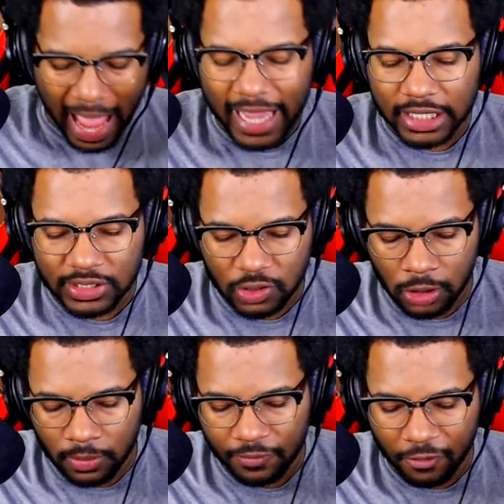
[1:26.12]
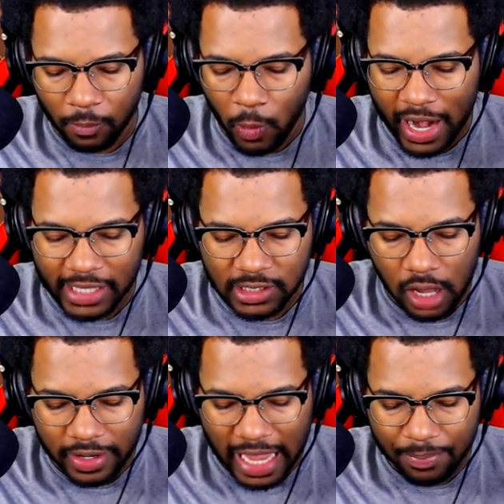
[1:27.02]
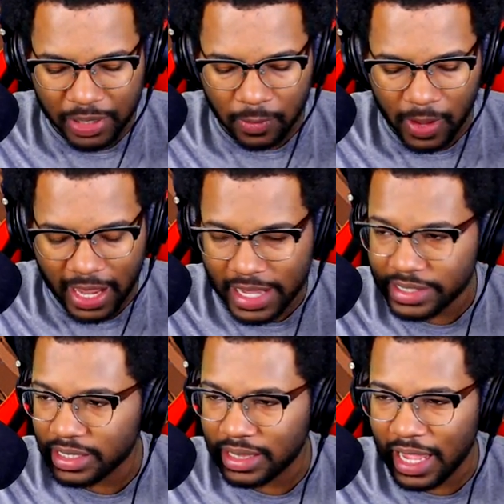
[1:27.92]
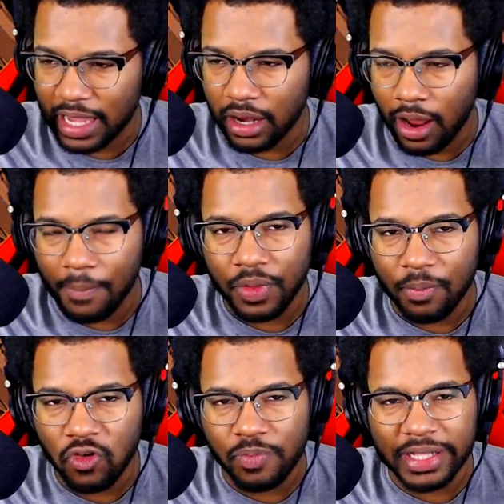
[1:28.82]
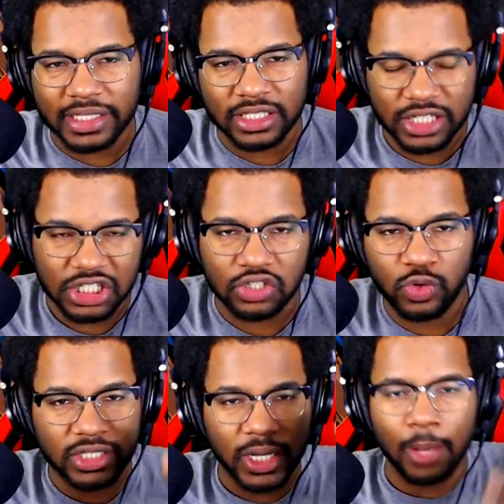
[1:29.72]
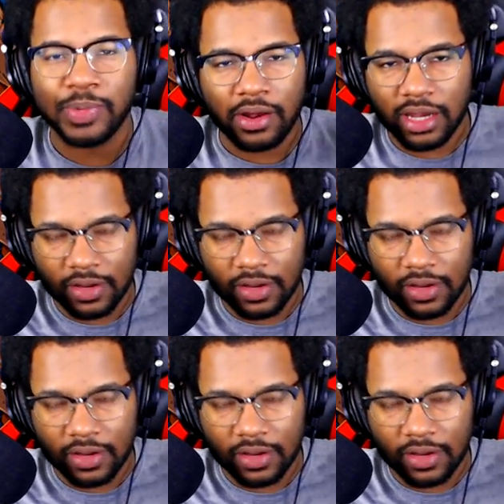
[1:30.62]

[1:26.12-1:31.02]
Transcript: I assume from what I saw gameplay-wise that the movements is just strict to up, down,